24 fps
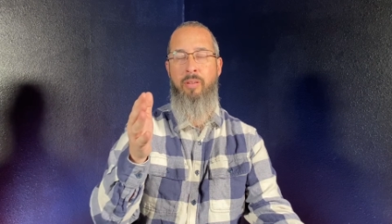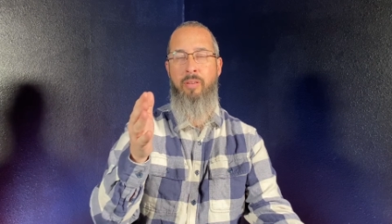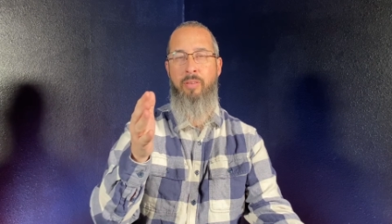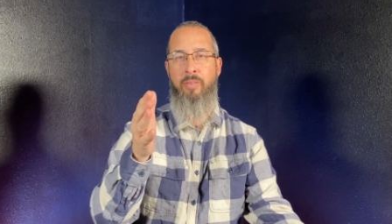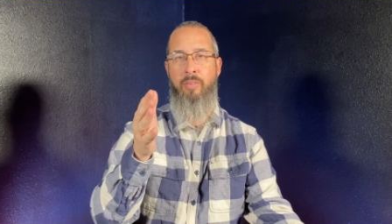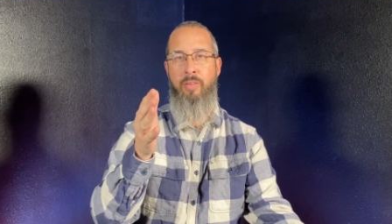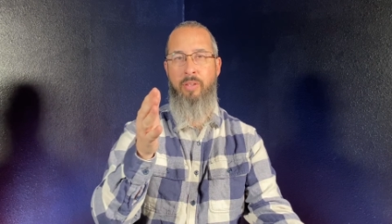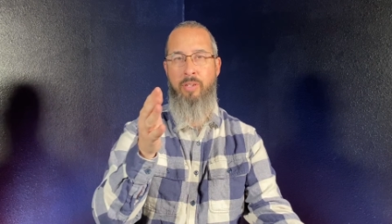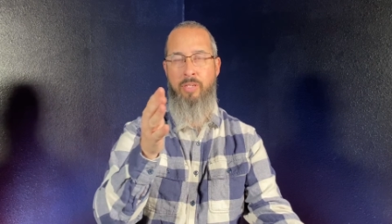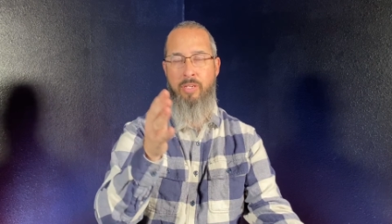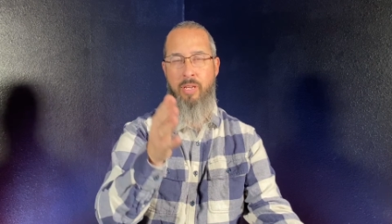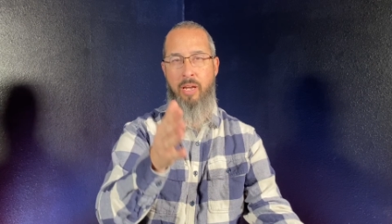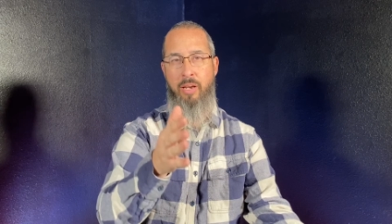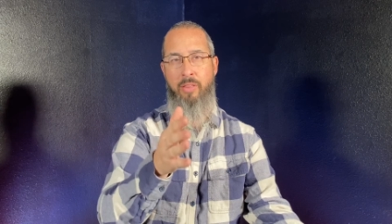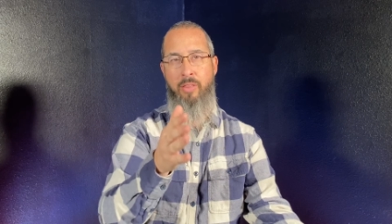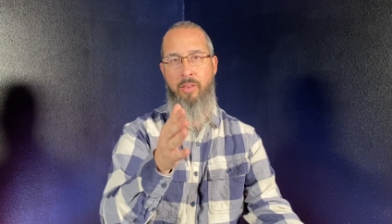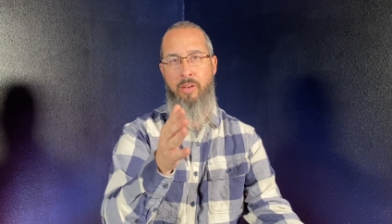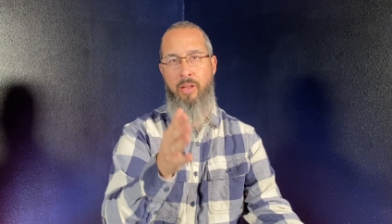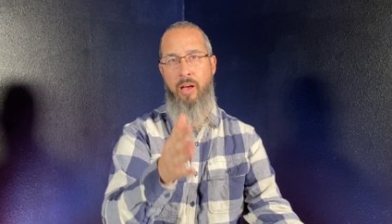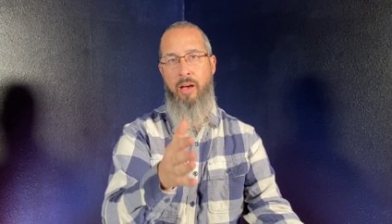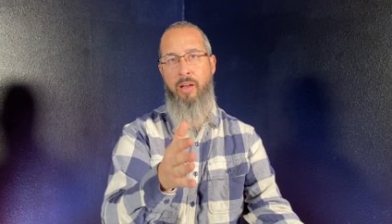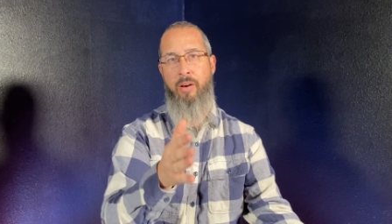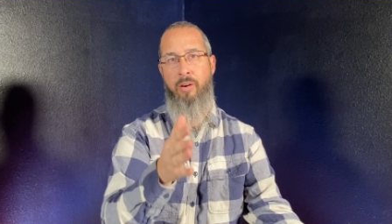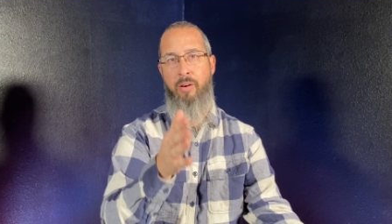the son, the
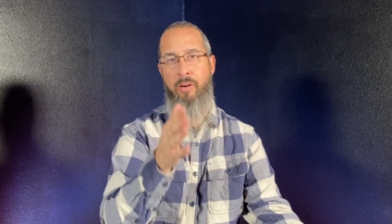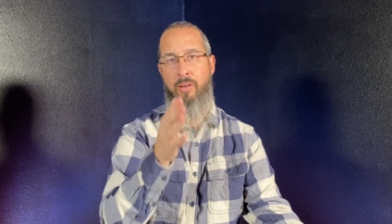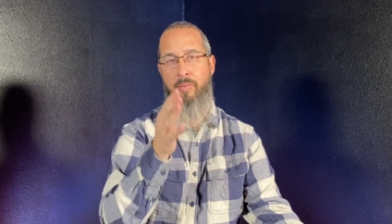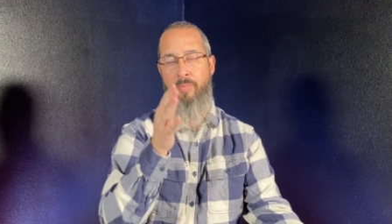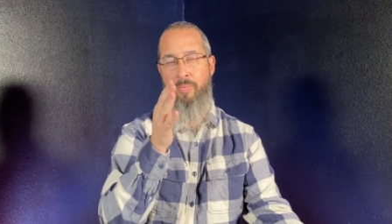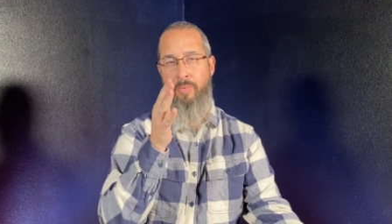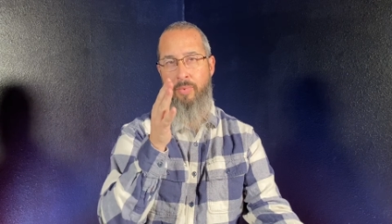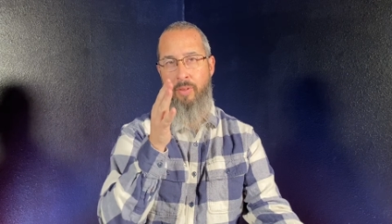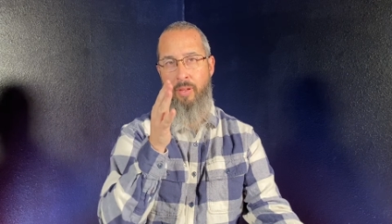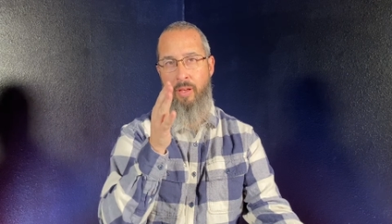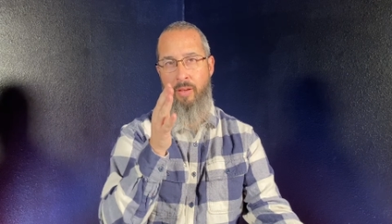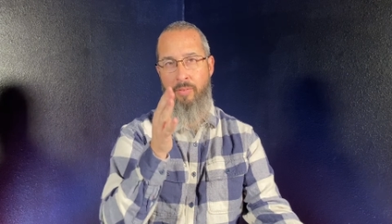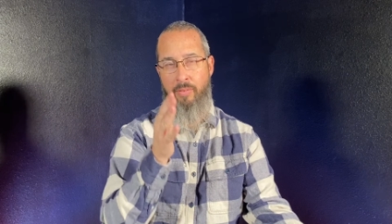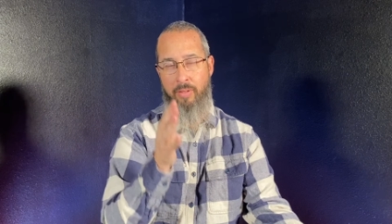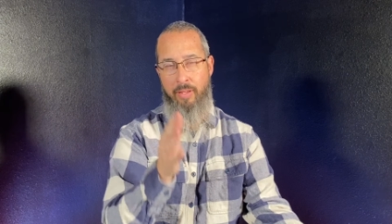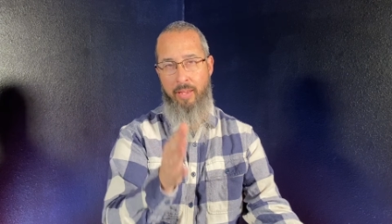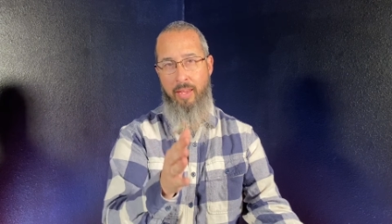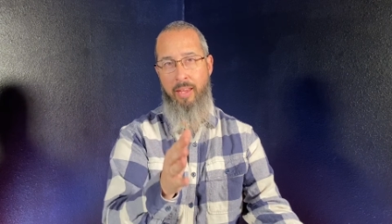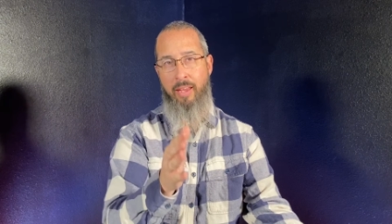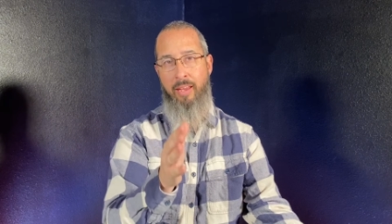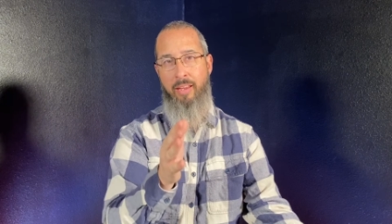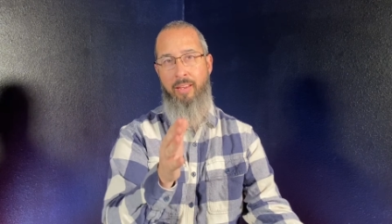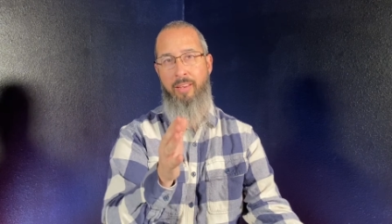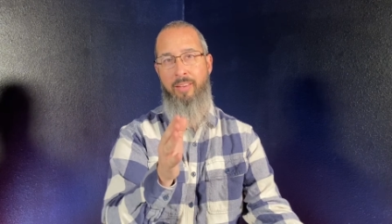daughter of the
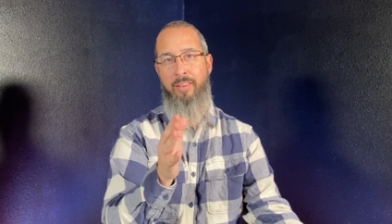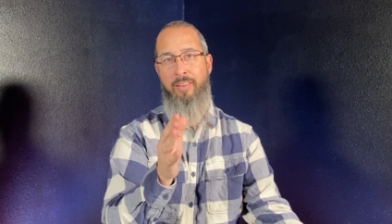king.